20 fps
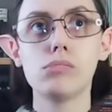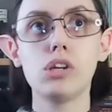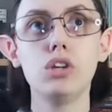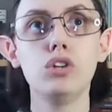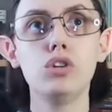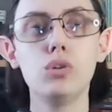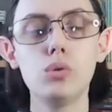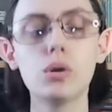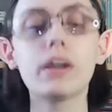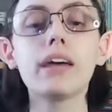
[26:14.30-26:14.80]

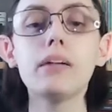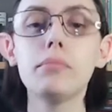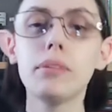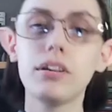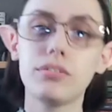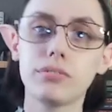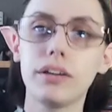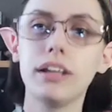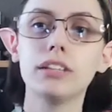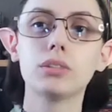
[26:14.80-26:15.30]
You can be
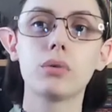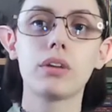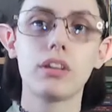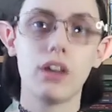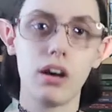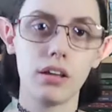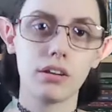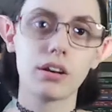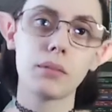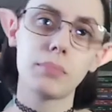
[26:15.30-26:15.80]
friends with
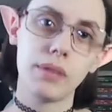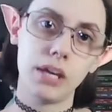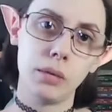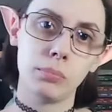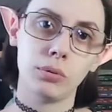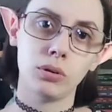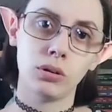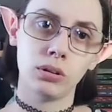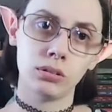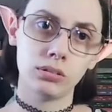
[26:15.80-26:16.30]
other
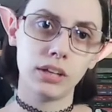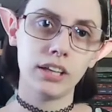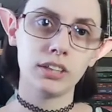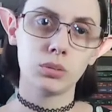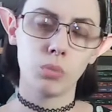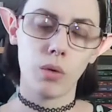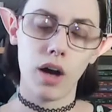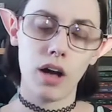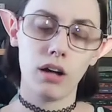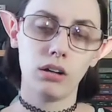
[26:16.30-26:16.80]
people as
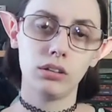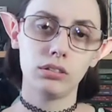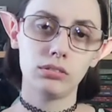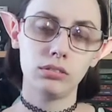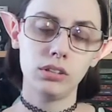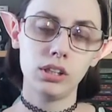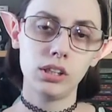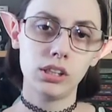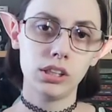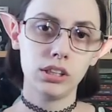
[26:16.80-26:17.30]
well.
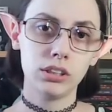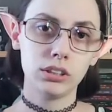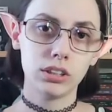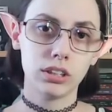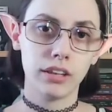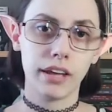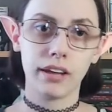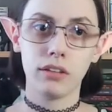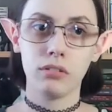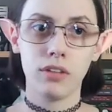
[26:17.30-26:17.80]

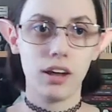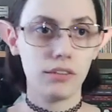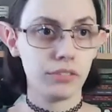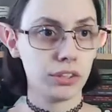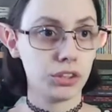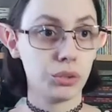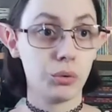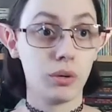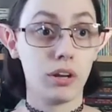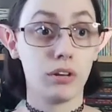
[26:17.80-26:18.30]
Like, a lover
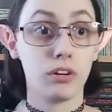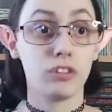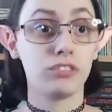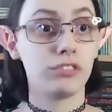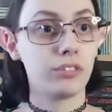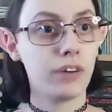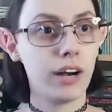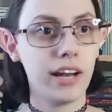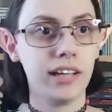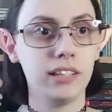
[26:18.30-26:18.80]
to another
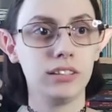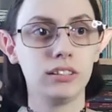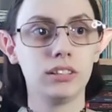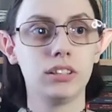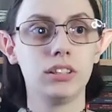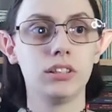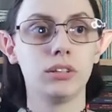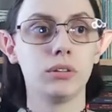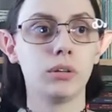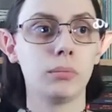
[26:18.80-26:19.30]
friend,
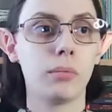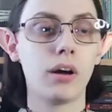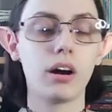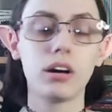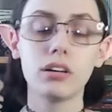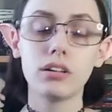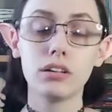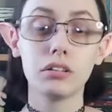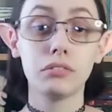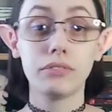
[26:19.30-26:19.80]
to a
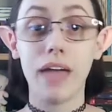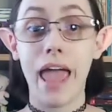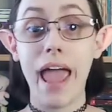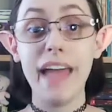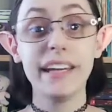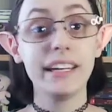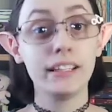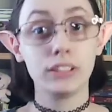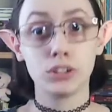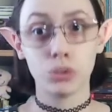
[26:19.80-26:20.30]
partner,
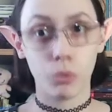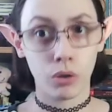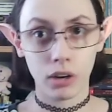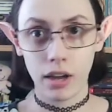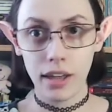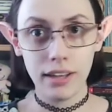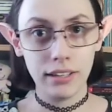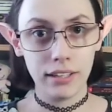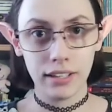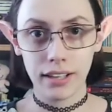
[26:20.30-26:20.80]
any sort,
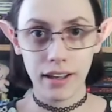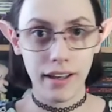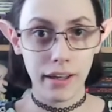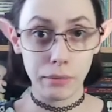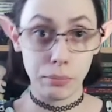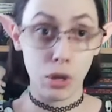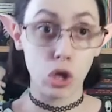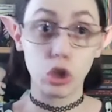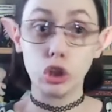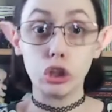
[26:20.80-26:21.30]
any kind of
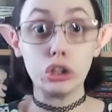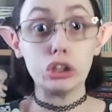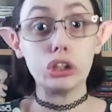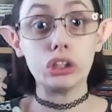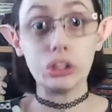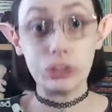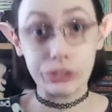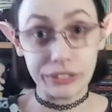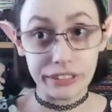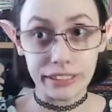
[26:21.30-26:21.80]

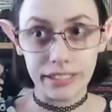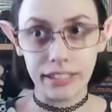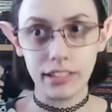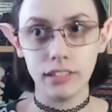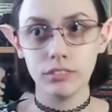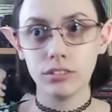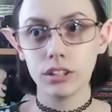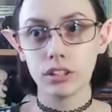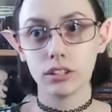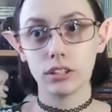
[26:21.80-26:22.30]
partners,
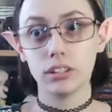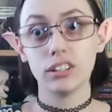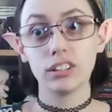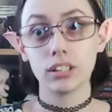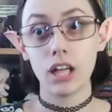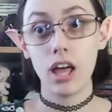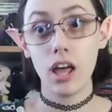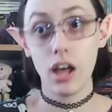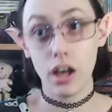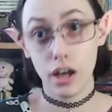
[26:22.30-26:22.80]
even.
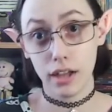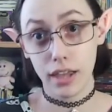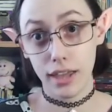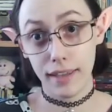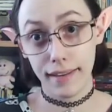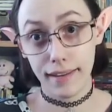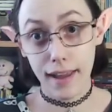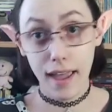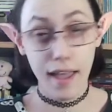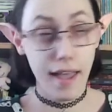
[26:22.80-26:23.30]

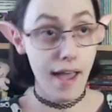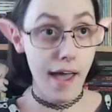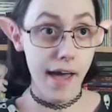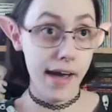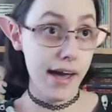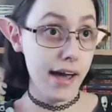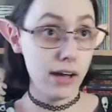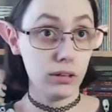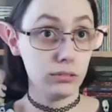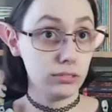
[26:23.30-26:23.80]
Okay,
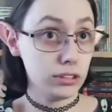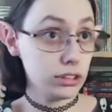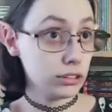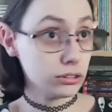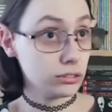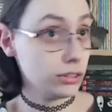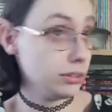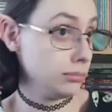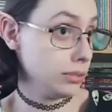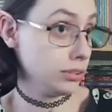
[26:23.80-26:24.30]
I'm
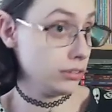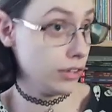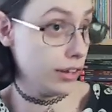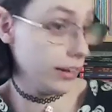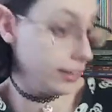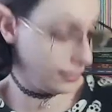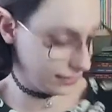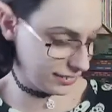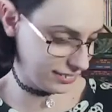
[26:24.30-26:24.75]
discriminating.